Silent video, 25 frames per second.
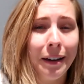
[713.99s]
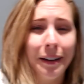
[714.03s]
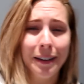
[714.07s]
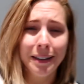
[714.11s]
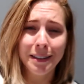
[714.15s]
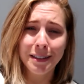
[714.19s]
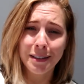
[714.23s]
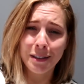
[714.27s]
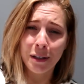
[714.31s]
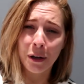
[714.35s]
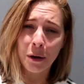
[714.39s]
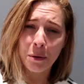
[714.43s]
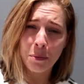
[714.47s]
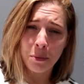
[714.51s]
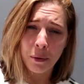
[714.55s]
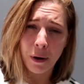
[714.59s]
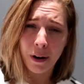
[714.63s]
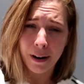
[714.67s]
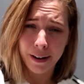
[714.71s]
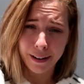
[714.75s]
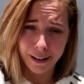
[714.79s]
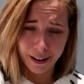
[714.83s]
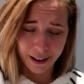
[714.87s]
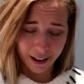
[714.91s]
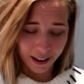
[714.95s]
It's so
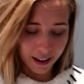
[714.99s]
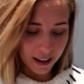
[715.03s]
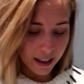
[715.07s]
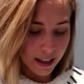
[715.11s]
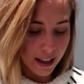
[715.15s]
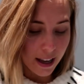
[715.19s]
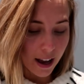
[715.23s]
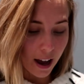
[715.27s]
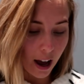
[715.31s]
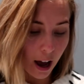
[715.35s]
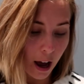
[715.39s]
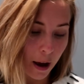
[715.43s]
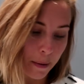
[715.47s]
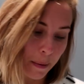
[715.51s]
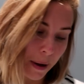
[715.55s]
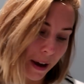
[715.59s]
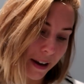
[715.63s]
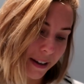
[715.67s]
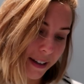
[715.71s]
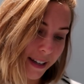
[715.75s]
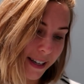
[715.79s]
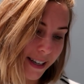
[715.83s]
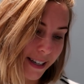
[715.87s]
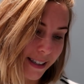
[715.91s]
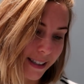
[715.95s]
bright in here.
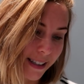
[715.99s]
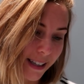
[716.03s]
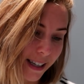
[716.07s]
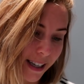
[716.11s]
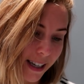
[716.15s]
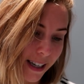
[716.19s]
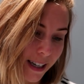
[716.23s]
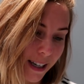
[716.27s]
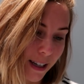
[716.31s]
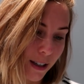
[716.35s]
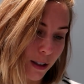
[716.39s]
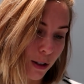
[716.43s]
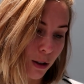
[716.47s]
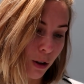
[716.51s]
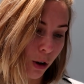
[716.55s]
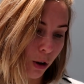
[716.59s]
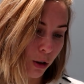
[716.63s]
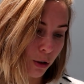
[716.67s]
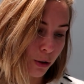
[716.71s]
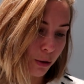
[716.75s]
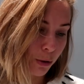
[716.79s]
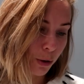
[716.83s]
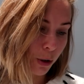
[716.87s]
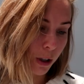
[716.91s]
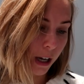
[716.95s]
And it is the
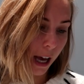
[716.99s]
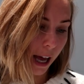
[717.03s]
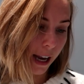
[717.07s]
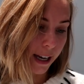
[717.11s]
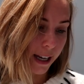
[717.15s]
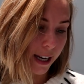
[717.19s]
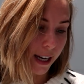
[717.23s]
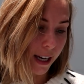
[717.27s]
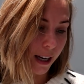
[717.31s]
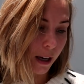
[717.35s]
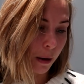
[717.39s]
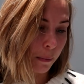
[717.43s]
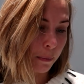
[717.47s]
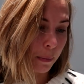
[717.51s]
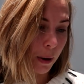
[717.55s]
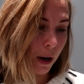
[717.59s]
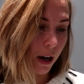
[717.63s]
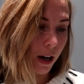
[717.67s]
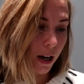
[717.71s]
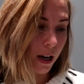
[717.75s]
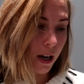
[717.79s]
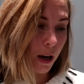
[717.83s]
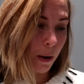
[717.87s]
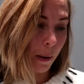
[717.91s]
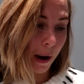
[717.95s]
Dr. Organic
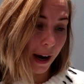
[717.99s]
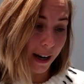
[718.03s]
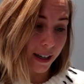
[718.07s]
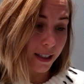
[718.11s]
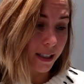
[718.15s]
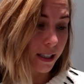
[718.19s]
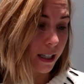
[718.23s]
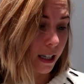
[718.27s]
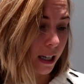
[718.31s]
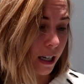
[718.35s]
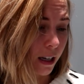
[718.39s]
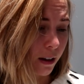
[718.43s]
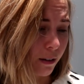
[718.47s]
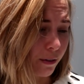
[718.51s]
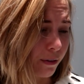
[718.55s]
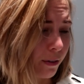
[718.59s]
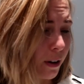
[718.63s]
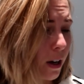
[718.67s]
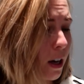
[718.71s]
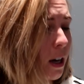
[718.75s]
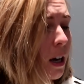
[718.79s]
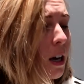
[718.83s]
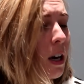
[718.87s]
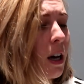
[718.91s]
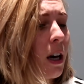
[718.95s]
Bioactive
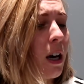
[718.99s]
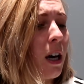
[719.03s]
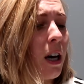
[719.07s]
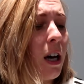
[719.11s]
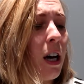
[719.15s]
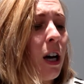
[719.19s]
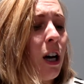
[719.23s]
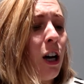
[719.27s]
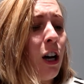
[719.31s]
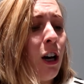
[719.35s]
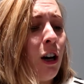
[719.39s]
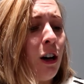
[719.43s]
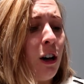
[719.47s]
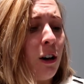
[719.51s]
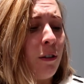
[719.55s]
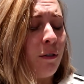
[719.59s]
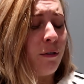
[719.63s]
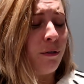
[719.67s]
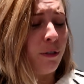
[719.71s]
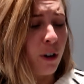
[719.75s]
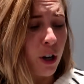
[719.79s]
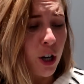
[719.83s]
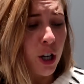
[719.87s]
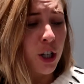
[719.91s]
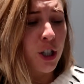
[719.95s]

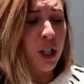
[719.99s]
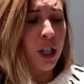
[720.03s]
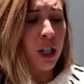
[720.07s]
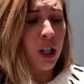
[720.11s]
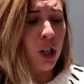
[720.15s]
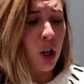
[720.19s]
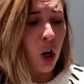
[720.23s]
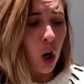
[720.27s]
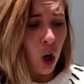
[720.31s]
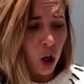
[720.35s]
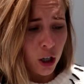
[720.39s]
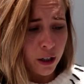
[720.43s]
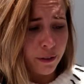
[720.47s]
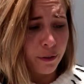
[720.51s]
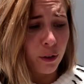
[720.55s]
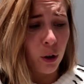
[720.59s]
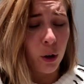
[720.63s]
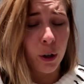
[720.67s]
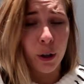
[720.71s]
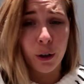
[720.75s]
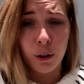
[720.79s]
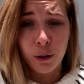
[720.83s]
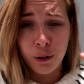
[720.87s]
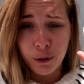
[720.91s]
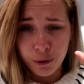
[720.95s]
Virgin Olive
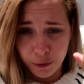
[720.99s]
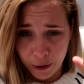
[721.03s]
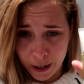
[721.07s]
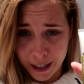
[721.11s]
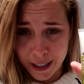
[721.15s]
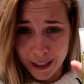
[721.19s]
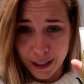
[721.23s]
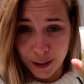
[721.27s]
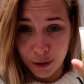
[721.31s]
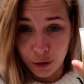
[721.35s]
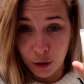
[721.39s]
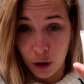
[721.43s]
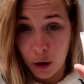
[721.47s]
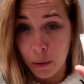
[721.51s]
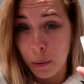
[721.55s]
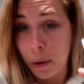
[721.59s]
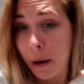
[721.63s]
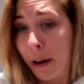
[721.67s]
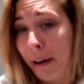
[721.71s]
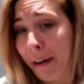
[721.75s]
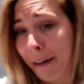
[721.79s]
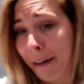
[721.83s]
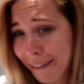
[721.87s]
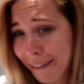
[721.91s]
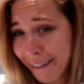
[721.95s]
Oil Face Scrub.
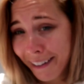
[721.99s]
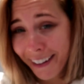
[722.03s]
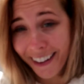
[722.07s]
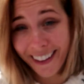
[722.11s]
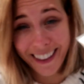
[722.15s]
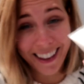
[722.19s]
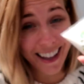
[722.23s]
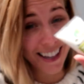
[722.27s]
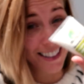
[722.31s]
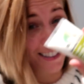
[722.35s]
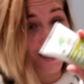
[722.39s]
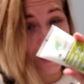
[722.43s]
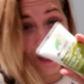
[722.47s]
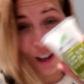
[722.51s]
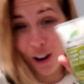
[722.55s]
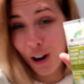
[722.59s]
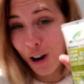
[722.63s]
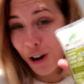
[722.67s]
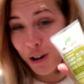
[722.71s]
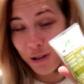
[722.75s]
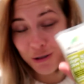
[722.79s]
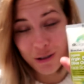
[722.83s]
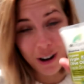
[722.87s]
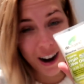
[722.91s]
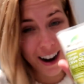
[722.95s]
There's a
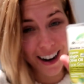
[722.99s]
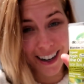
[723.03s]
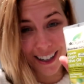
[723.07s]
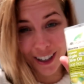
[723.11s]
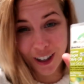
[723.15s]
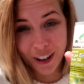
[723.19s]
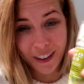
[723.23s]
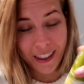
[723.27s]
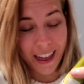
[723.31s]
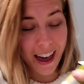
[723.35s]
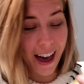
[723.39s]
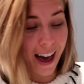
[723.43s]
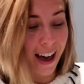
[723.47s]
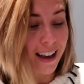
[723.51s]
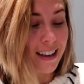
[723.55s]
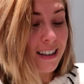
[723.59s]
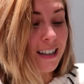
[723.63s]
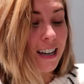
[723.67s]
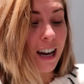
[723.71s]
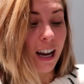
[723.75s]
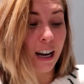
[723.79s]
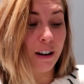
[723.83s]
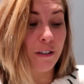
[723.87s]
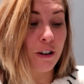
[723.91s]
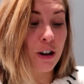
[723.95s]
lot of writing on there, and
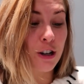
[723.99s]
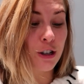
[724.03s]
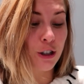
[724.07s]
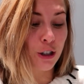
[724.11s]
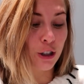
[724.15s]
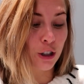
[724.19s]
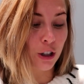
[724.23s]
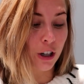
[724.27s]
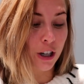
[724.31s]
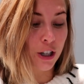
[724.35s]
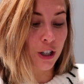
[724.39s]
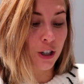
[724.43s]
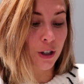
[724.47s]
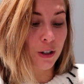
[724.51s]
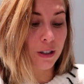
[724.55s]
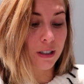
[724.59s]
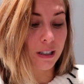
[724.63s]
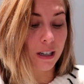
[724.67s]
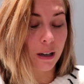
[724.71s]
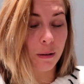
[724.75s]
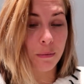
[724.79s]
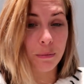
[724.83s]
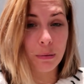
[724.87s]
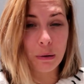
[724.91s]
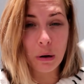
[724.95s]
I've only just started using
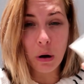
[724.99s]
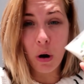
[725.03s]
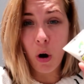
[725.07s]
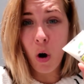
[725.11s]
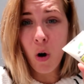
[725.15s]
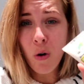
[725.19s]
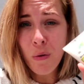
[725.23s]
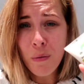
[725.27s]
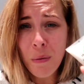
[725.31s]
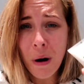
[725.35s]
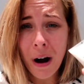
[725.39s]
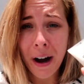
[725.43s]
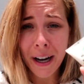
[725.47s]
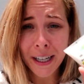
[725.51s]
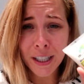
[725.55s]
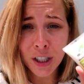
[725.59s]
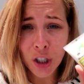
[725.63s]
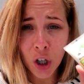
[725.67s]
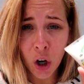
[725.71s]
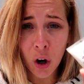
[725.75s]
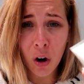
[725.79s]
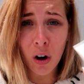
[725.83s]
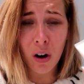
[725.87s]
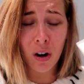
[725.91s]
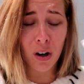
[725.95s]
it, but oh my
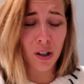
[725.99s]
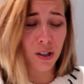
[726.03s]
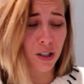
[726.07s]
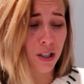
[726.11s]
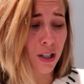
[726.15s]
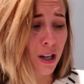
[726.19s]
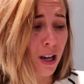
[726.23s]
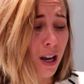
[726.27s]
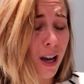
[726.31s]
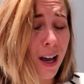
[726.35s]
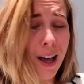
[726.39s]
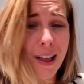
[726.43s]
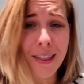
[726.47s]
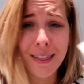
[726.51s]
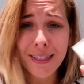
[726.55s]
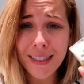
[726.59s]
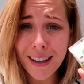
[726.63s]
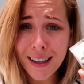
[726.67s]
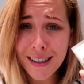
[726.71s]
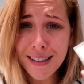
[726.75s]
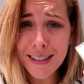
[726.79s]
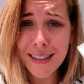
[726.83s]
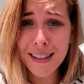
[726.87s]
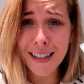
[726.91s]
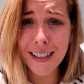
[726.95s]
god,
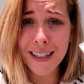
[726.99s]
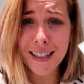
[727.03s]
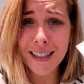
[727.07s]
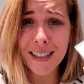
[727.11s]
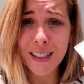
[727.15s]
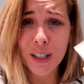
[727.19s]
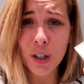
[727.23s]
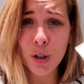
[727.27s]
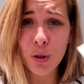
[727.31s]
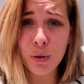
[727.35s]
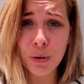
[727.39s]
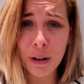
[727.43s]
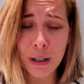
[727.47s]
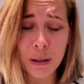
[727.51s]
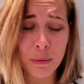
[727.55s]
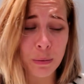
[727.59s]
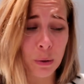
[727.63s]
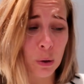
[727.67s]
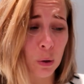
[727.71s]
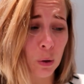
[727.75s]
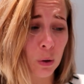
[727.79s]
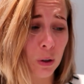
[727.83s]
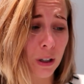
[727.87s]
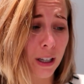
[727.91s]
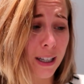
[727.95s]
this thing is
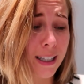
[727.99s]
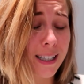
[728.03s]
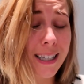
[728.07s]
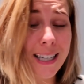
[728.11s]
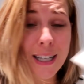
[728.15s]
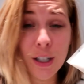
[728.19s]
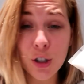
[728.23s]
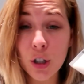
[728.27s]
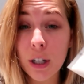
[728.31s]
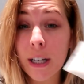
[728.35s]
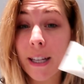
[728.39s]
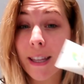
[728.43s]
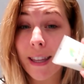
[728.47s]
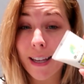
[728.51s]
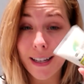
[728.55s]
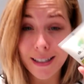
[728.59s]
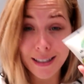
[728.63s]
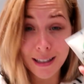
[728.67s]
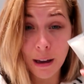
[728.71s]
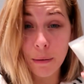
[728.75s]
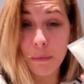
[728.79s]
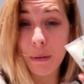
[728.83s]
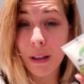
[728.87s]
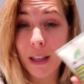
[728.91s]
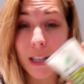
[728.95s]
incredible. Like, literally, they
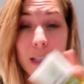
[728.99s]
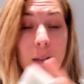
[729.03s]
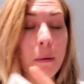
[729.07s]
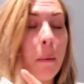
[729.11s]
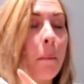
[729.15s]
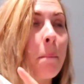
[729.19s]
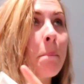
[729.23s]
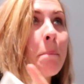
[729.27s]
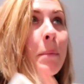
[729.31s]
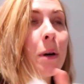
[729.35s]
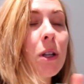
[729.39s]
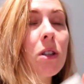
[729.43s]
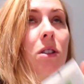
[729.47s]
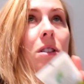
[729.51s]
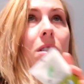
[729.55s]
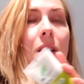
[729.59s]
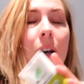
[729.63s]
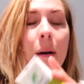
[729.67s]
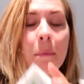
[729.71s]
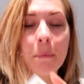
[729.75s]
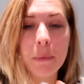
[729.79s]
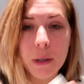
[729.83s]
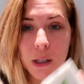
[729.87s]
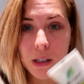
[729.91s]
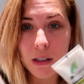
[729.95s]
sent me this months
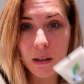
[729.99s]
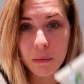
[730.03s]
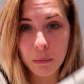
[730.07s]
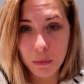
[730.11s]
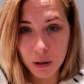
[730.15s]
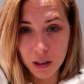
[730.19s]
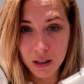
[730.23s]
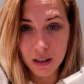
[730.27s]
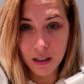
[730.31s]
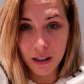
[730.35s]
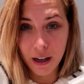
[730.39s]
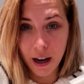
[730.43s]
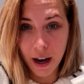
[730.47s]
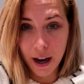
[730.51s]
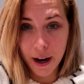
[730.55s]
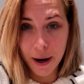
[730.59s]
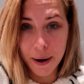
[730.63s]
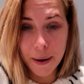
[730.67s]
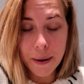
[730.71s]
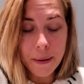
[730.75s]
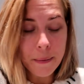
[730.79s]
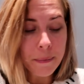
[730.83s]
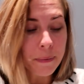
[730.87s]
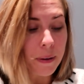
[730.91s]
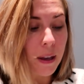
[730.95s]
and months and months
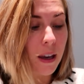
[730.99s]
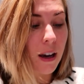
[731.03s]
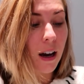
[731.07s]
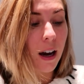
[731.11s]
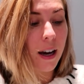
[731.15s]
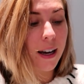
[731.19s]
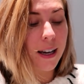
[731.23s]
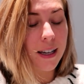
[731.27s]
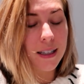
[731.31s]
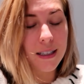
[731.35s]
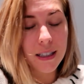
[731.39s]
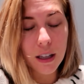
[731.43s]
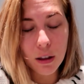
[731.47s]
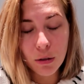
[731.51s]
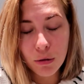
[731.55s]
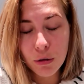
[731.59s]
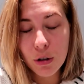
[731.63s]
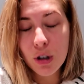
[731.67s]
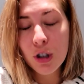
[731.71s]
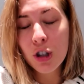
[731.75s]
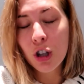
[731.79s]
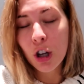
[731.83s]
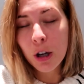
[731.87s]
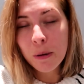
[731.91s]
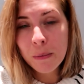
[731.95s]
ago. I get sent
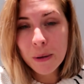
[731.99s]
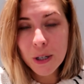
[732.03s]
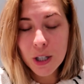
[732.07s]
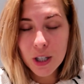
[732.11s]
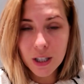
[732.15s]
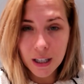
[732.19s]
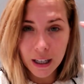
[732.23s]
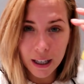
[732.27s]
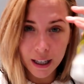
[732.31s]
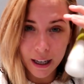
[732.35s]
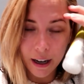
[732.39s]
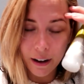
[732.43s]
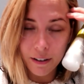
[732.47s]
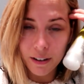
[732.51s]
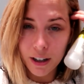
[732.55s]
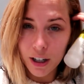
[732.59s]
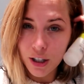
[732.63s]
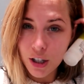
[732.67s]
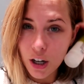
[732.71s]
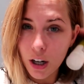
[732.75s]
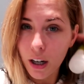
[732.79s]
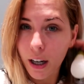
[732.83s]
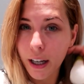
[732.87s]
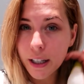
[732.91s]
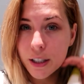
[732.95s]
through so much skincare, and I
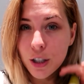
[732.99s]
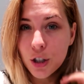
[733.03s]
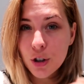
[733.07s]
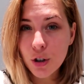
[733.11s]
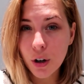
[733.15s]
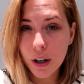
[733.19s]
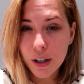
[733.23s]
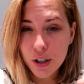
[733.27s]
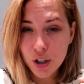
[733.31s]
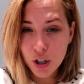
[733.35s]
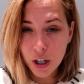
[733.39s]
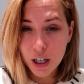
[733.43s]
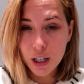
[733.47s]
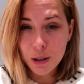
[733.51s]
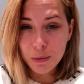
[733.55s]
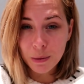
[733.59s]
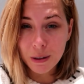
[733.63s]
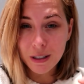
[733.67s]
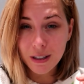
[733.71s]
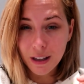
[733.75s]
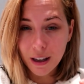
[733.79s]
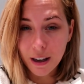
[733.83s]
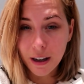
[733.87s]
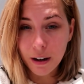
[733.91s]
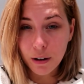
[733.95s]
don't like to try and change my
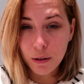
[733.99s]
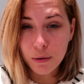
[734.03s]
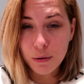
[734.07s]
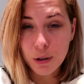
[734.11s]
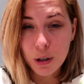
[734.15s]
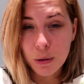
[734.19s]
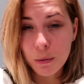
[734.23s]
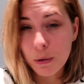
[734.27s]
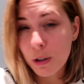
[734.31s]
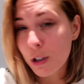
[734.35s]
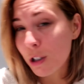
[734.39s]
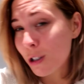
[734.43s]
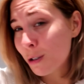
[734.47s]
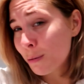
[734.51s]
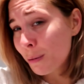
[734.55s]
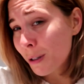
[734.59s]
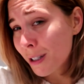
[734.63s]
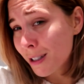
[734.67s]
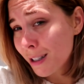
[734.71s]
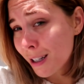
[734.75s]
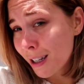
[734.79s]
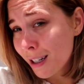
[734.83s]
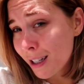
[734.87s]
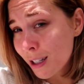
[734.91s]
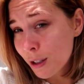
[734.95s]
skincare up too much because my
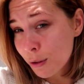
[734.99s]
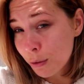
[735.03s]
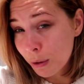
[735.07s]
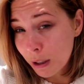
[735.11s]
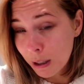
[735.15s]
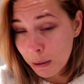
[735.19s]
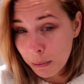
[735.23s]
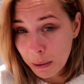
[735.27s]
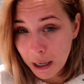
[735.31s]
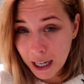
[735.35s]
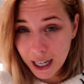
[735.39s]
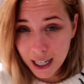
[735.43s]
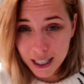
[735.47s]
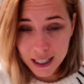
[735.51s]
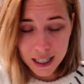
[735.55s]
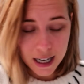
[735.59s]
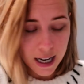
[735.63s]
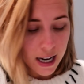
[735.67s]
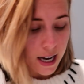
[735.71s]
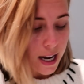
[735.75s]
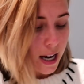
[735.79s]
skin is really bad.